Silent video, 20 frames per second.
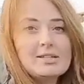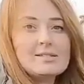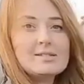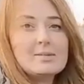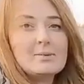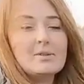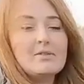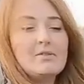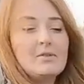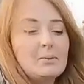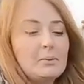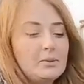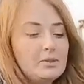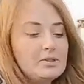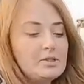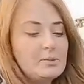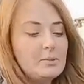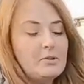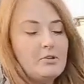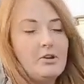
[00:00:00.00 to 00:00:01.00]
So if you
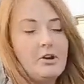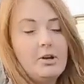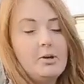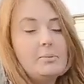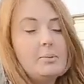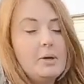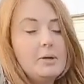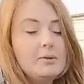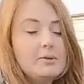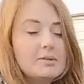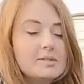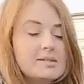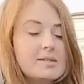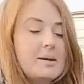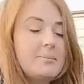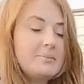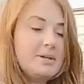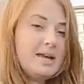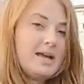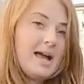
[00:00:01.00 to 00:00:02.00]
want to grow both the
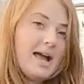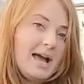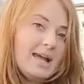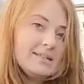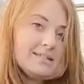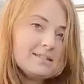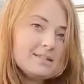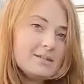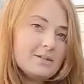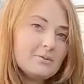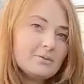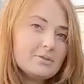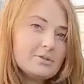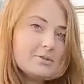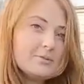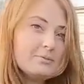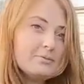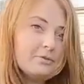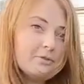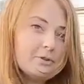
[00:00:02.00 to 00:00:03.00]
summer and the
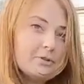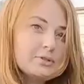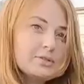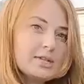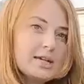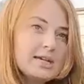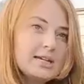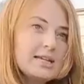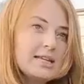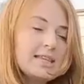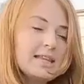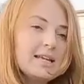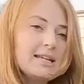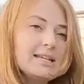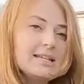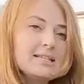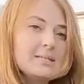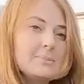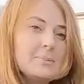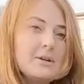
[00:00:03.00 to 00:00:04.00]
autumn fruiting, they
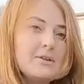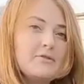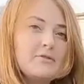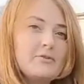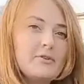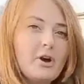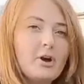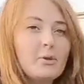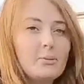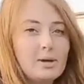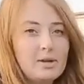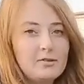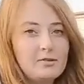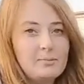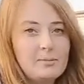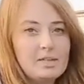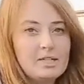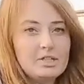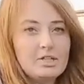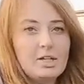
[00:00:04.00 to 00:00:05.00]
need to be far away
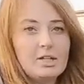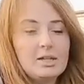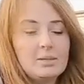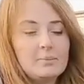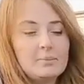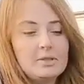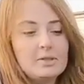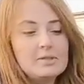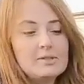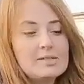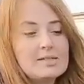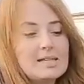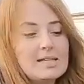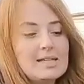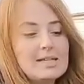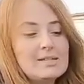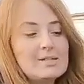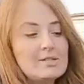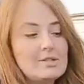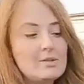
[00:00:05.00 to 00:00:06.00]
from each other, because
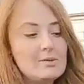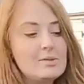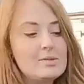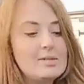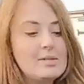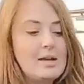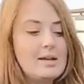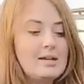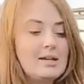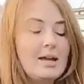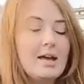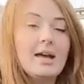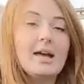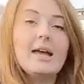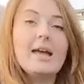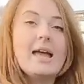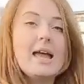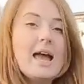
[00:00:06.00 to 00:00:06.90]
these do sucker